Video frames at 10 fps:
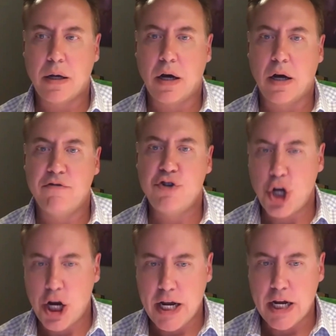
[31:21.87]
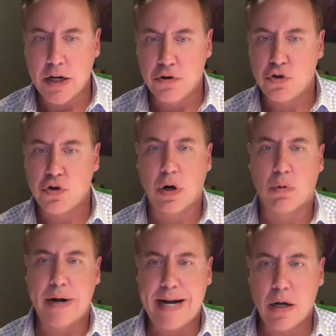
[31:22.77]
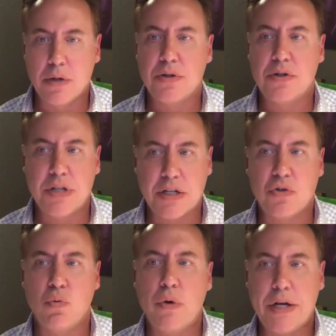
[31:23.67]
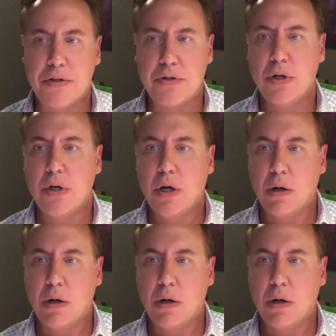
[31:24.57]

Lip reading: of change around 6 weeks.